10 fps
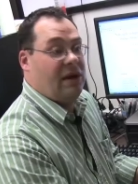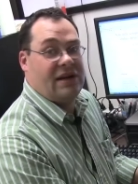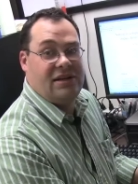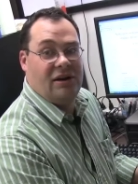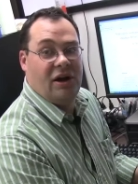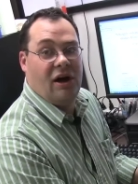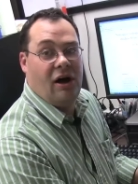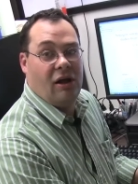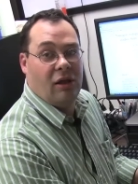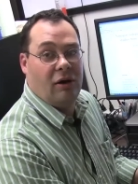bacteria
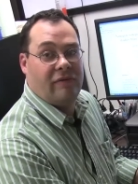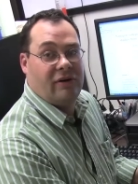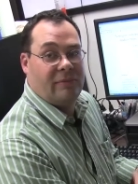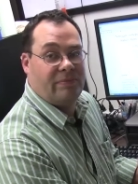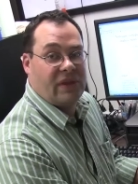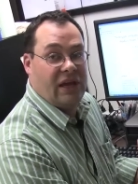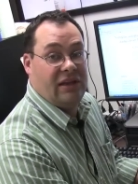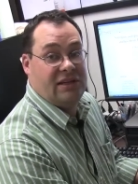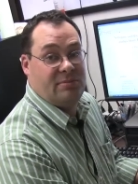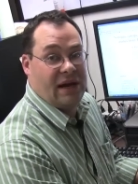all over, and
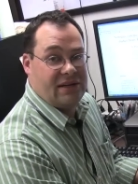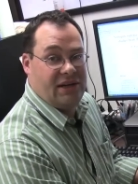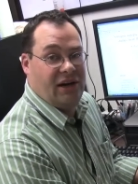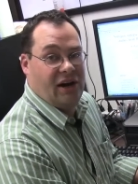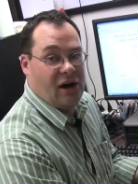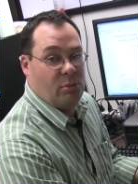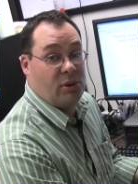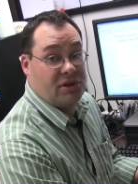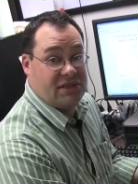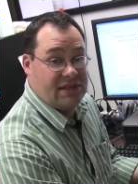these bacteria are
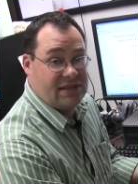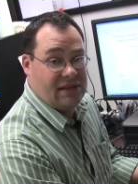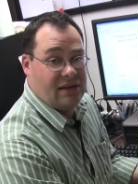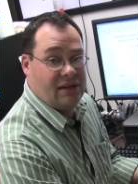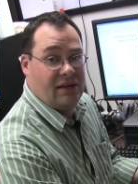persistent.